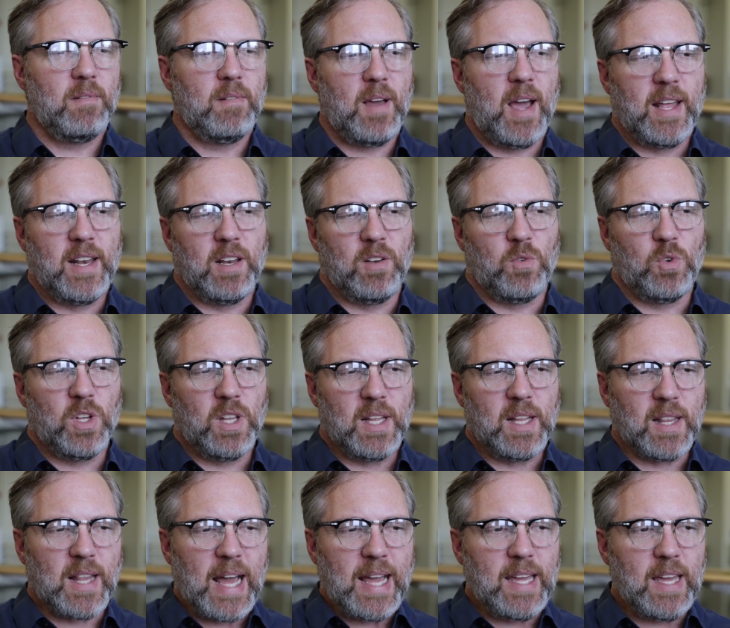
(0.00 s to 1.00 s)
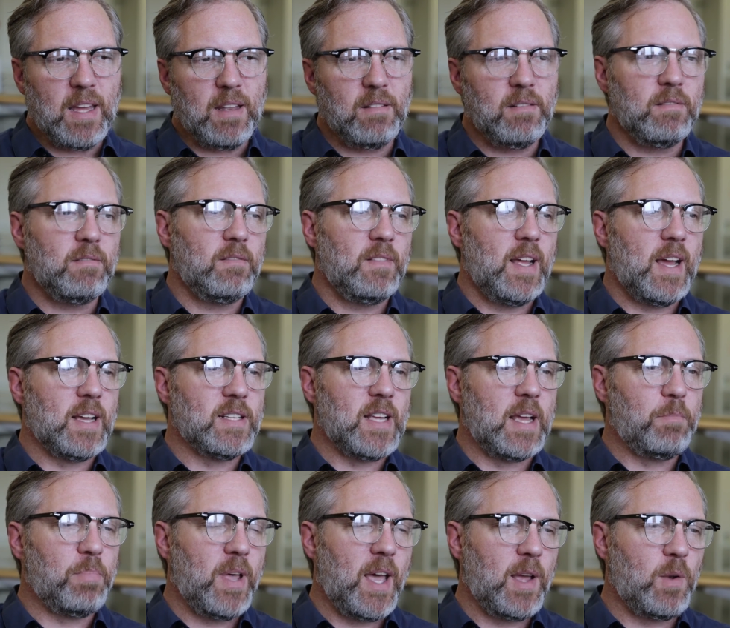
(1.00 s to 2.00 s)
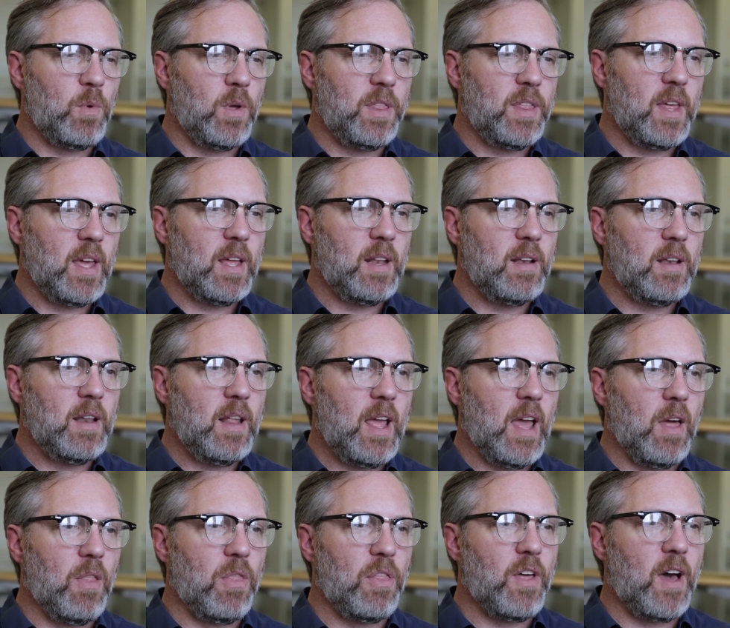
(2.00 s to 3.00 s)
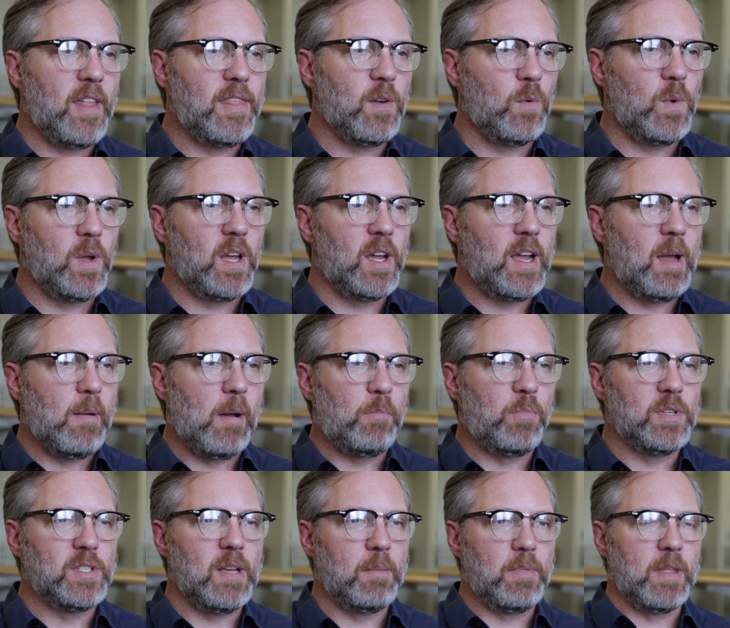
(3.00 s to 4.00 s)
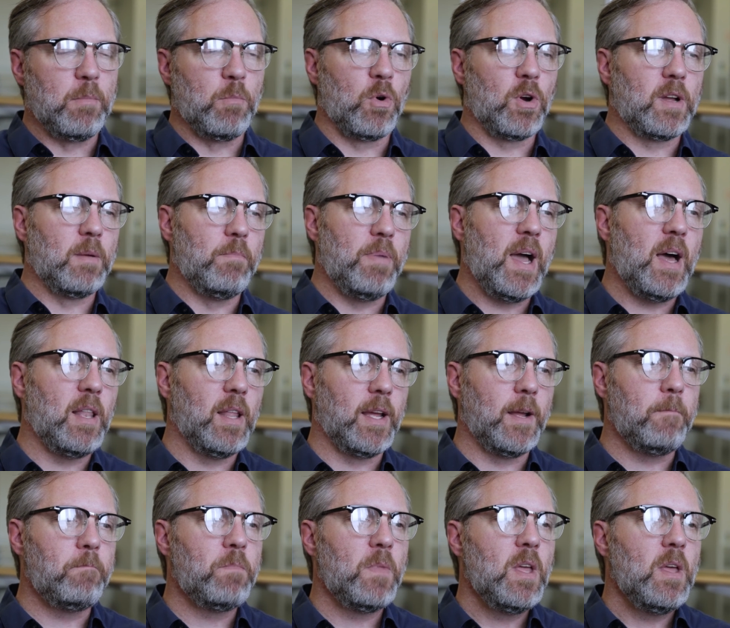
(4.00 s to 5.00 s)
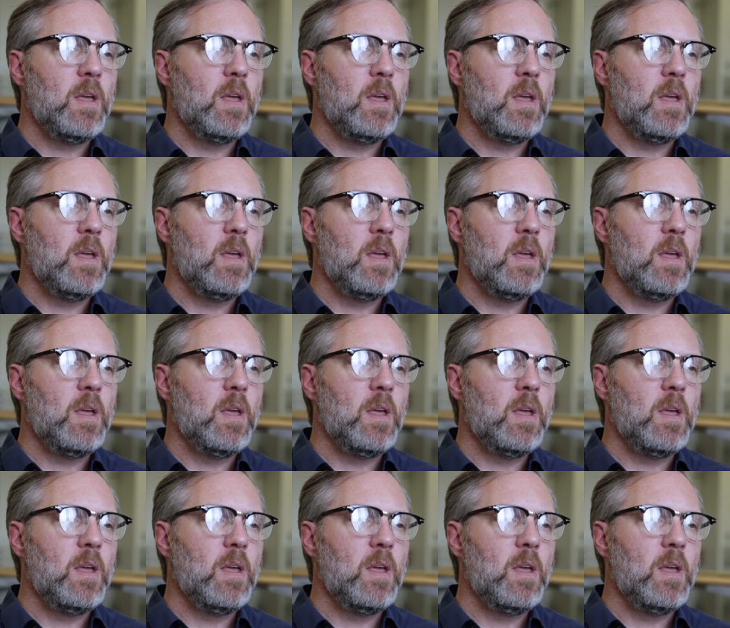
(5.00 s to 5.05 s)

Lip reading: I didn't really like it as I played with it and thought that we could come up with something more compelling.